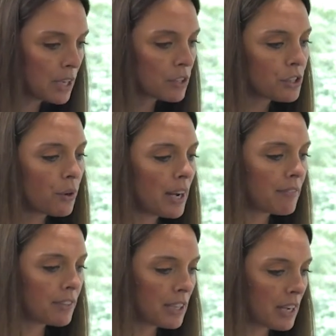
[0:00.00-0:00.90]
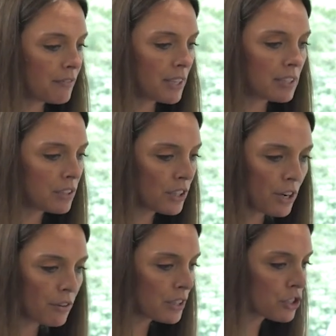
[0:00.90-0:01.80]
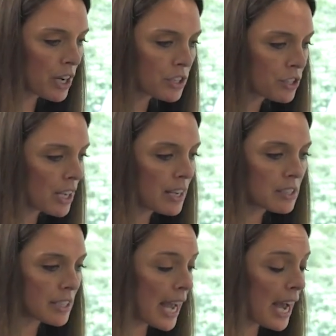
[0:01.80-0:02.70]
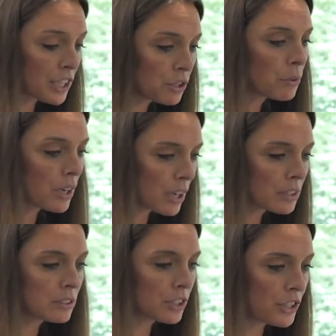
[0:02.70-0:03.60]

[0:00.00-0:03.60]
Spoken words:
So if the judge says, yeah, you were,